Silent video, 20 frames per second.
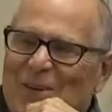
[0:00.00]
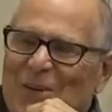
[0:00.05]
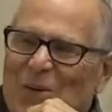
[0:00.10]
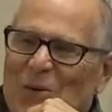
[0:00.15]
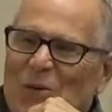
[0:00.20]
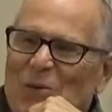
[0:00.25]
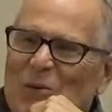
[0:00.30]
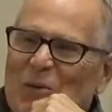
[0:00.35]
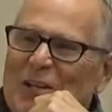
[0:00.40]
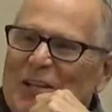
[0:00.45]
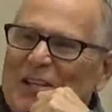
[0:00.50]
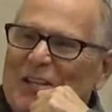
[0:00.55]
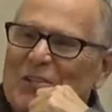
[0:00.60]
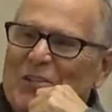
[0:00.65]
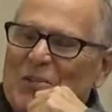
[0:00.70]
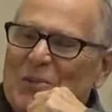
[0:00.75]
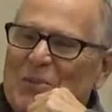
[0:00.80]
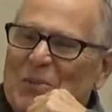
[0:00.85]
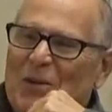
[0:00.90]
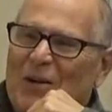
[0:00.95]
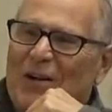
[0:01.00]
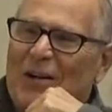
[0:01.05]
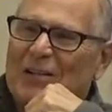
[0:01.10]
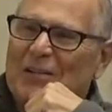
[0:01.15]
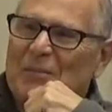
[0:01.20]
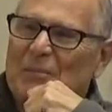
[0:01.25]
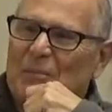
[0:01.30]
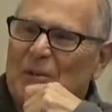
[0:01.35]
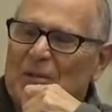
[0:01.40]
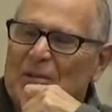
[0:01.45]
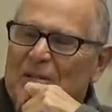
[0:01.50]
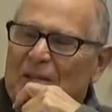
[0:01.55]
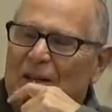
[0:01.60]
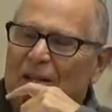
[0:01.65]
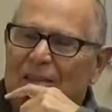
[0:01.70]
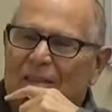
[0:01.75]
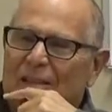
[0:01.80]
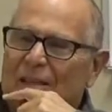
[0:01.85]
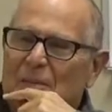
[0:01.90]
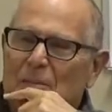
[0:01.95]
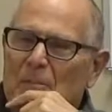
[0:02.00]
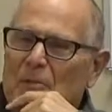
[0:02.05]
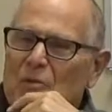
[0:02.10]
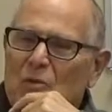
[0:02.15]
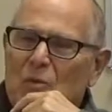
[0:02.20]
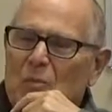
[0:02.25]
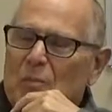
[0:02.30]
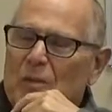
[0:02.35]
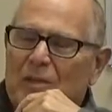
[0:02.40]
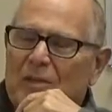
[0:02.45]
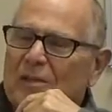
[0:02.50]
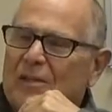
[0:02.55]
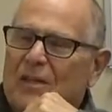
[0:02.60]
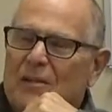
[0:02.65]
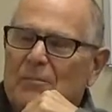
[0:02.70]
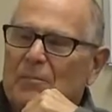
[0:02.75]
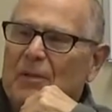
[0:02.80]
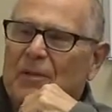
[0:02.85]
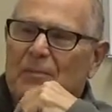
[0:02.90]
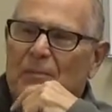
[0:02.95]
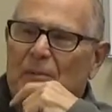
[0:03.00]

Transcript: Only in your mind. But nothing human can be